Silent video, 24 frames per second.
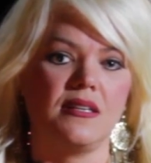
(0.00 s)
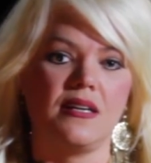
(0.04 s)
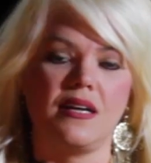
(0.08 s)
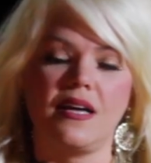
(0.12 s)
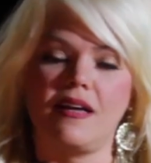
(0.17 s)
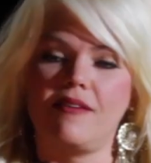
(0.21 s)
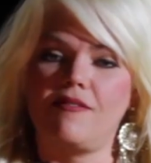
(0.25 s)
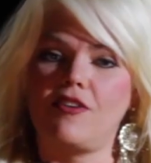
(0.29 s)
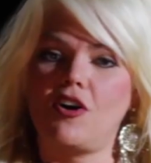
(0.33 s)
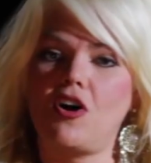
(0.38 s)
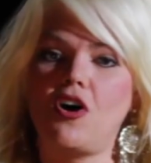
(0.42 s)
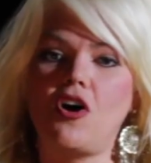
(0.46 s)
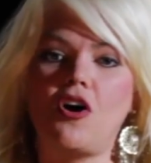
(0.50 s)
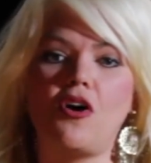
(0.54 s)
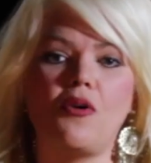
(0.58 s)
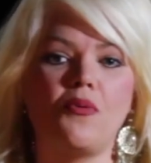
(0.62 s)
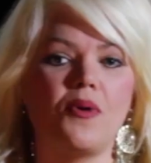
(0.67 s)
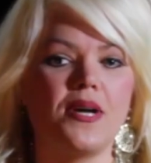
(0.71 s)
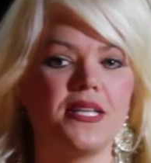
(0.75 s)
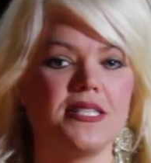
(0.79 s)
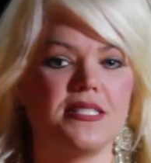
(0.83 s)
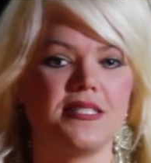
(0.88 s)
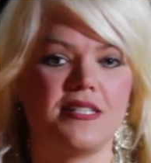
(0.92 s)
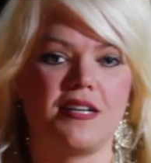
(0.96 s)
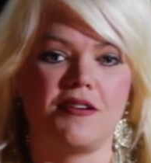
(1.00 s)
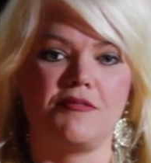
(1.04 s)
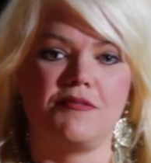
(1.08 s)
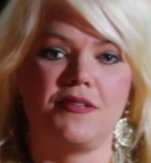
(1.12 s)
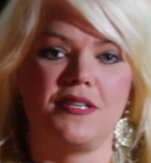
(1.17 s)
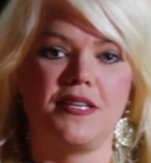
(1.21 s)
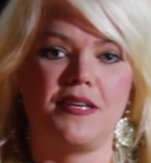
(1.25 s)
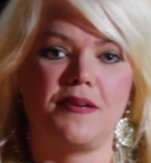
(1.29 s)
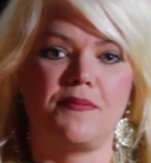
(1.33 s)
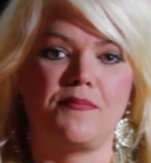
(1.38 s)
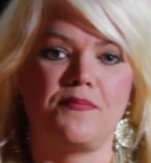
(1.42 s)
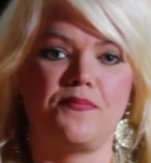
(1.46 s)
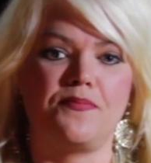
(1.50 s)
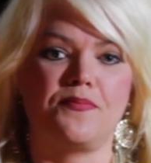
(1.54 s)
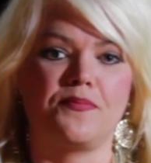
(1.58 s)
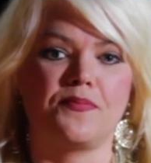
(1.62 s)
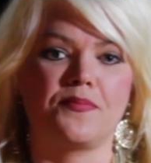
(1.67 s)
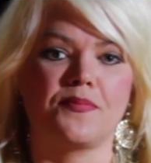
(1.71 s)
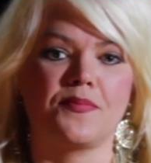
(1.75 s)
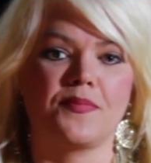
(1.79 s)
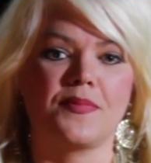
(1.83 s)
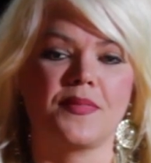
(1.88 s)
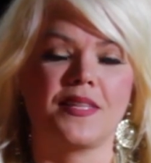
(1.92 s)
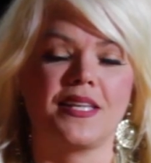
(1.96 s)
I've always known Him.
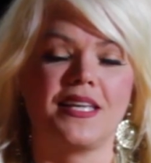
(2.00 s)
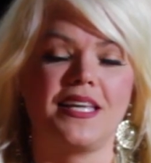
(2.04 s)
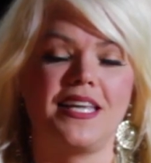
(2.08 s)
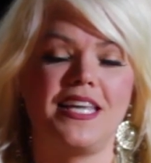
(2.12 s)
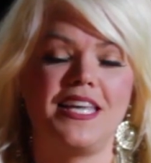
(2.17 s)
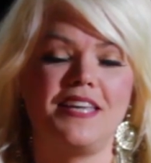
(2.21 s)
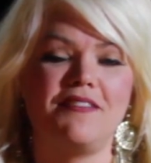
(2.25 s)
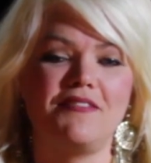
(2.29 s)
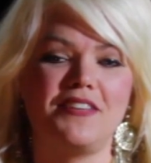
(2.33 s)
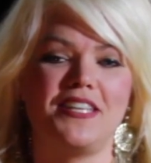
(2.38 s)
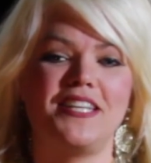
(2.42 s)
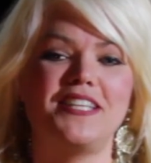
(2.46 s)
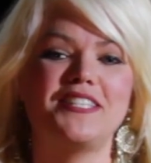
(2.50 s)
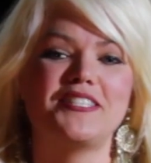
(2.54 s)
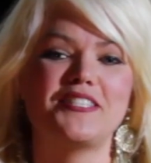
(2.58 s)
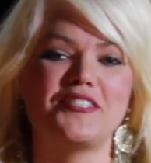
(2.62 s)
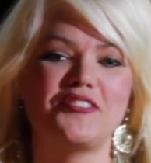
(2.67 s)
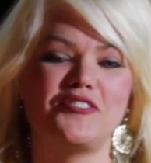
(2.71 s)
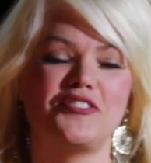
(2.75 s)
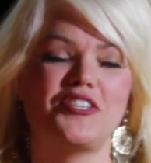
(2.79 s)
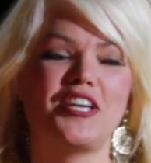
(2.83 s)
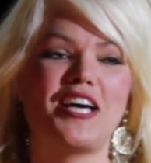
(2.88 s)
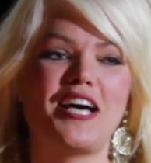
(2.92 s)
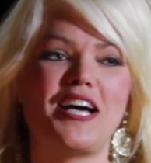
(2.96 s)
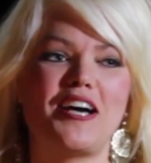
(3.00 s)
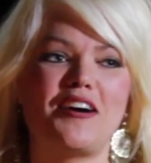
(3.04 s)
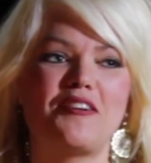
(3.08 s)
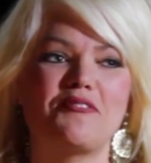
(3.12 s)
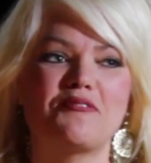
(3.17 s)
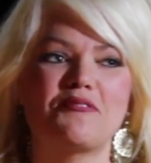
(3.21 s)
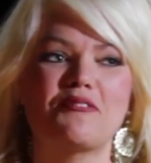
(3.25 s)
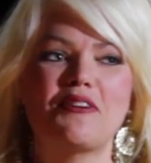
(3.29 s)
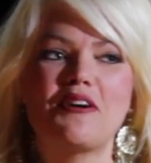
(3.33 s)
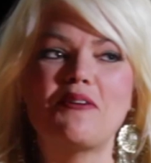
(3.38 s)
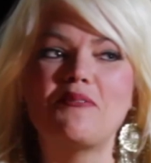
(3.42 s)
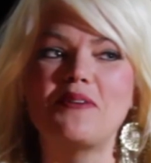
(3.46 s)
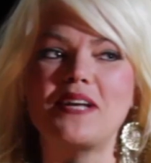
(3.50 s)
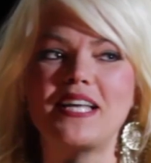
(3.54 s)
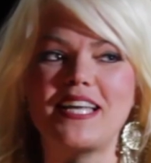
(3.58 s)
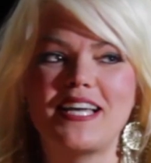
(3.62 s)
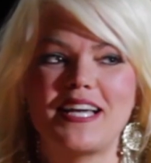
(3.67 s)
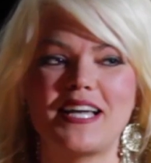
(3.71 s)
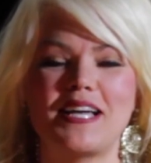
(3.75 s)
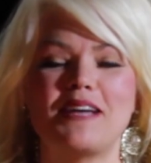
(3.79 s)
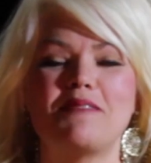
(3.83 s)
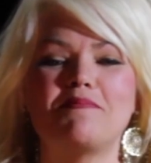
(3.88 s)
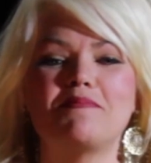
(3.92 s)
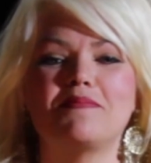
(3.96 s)
Even as a child growing
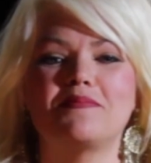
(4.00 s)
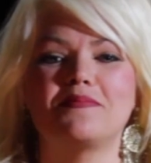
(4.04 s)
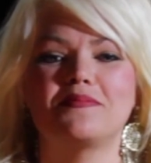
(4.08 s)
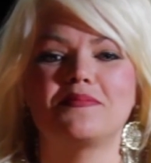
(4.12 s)
up,